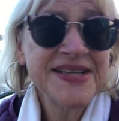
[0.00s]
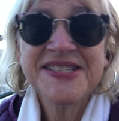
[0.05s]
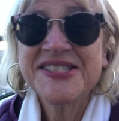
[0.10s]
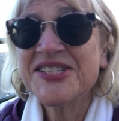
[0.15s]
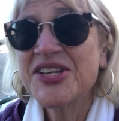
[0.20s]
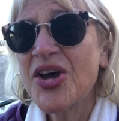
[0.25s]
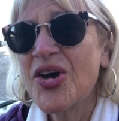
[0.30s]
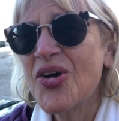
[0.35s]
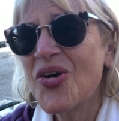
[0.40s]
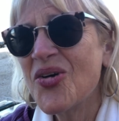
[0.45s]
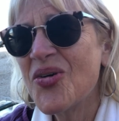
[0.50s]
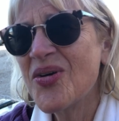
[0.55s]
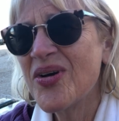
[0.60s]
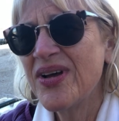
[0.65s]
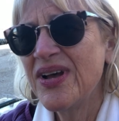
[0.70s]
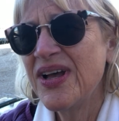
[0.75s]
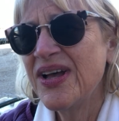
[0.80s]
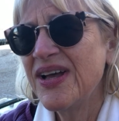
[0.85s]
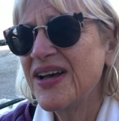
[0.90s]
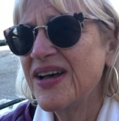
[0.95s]

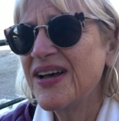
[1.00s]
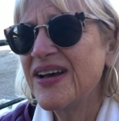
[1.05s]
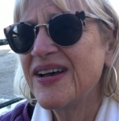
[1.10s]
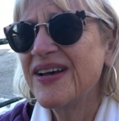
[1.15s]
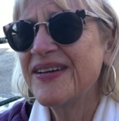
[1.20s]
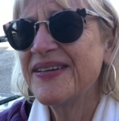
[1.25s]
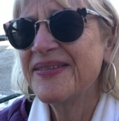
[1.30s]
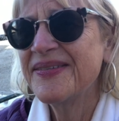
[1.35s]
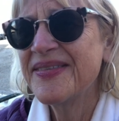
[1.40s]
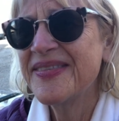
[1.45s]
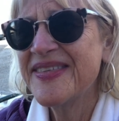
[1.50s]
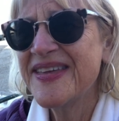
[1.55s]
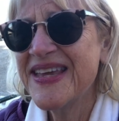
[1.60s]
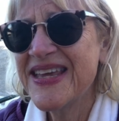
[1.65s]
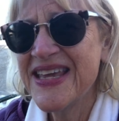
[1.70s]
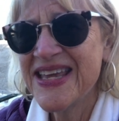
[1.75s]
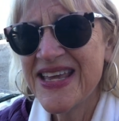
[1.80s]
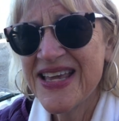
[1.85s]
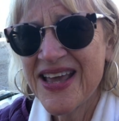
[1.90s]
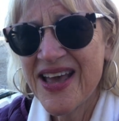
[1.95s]
So
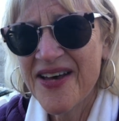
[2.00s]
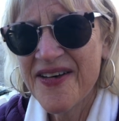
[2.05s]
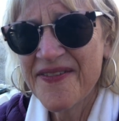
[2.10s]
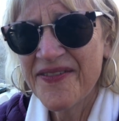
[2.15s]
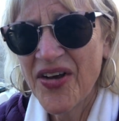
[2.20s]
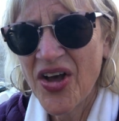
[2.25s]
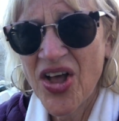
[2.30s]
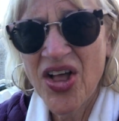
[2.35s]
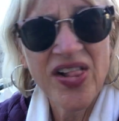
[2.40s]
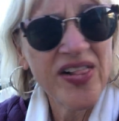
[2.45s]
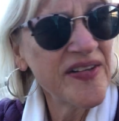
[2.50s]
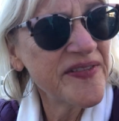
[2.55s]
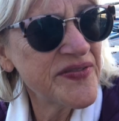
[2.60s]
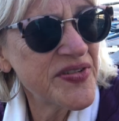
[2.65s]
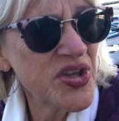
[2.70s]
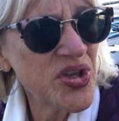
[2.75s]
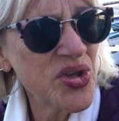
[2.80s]
thinking of all of